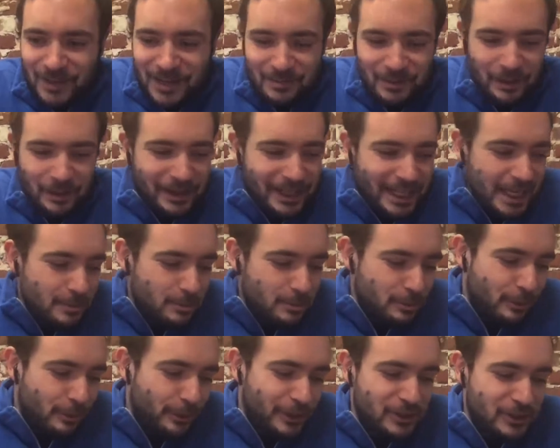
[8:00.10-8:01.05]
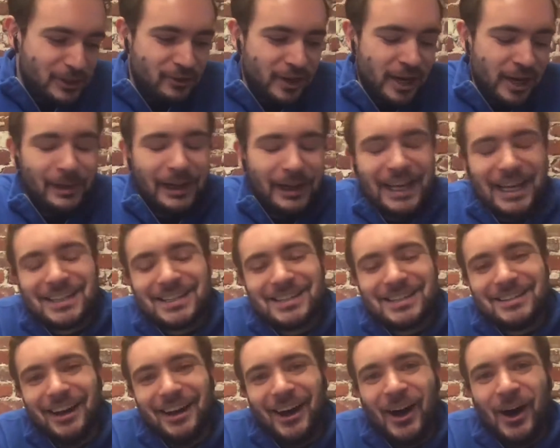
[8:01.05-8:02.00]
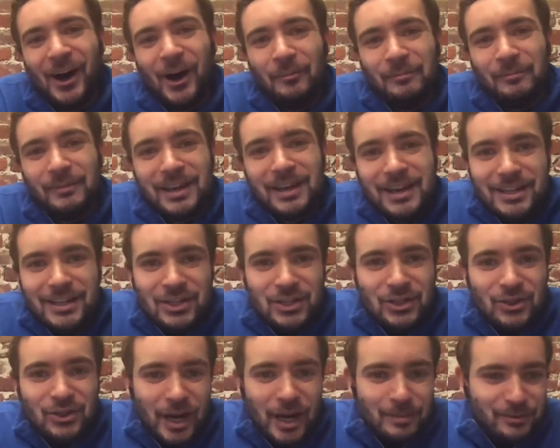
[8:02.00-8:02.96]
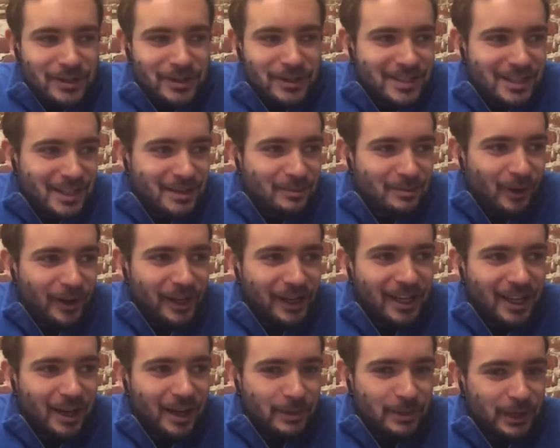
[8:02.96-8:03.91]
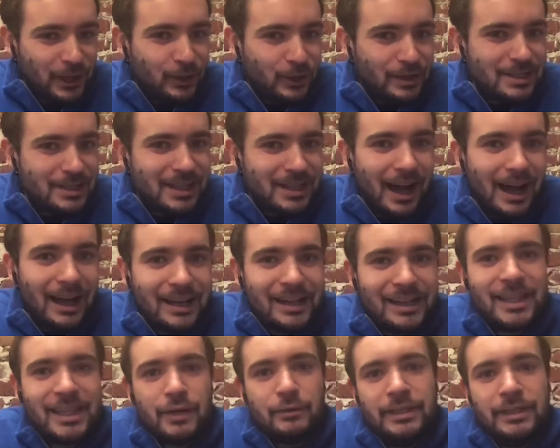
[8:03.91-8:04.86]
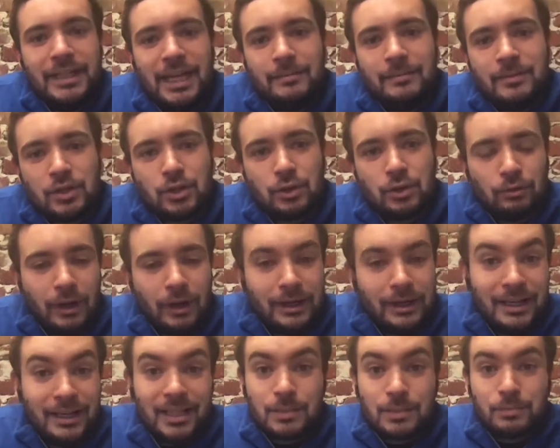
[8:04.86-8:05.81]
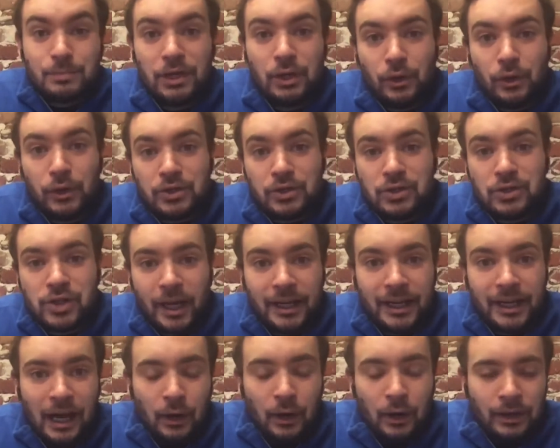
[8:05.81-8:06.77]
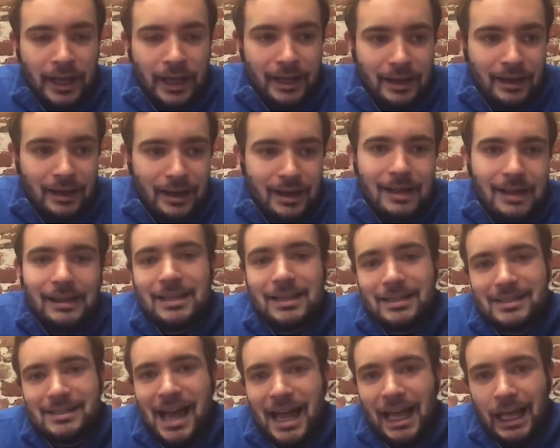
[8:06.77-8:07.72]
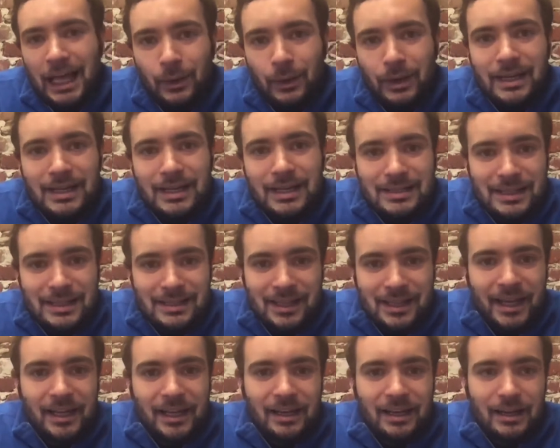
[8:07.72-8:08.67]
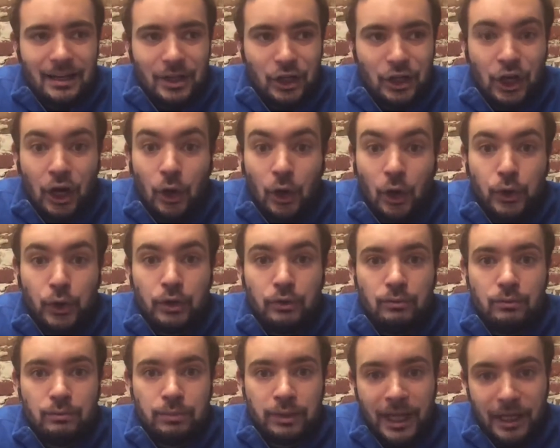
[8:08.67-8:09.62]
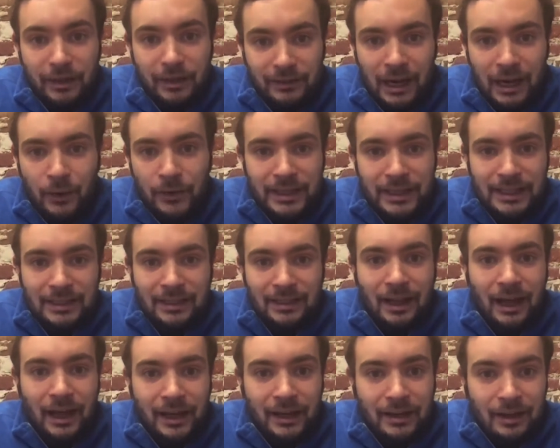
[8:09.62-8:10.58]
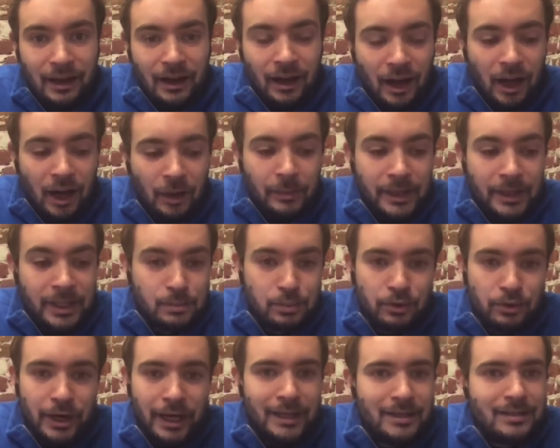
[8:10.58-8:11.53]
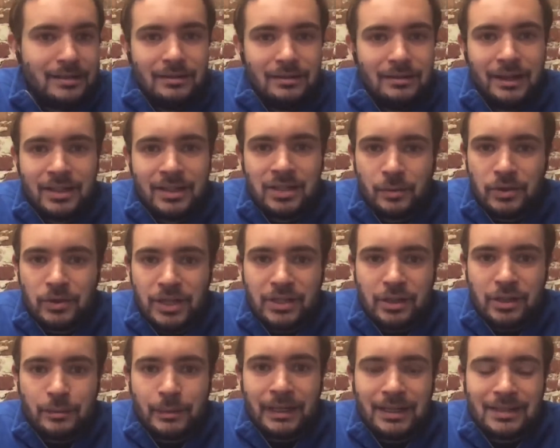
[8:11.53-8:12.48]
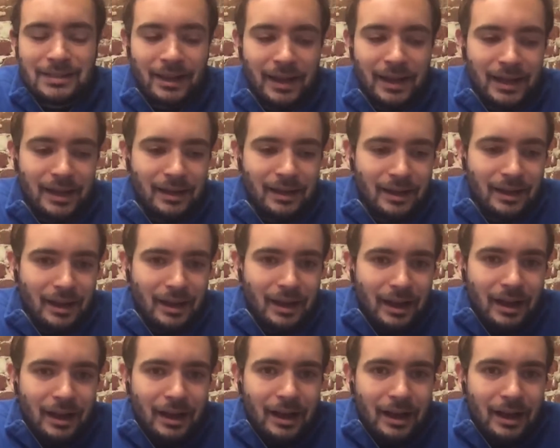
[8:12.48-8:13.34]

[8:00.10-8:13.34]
company, but I'm going to keep promoting Stripe, I guess. Stripe recently bought a company called Tonic. They renamed it to RunKit. It's pretty cool. You should check it out. Like that's exactly what it is. It's like, you can play around with it in line. It's so much easier because like,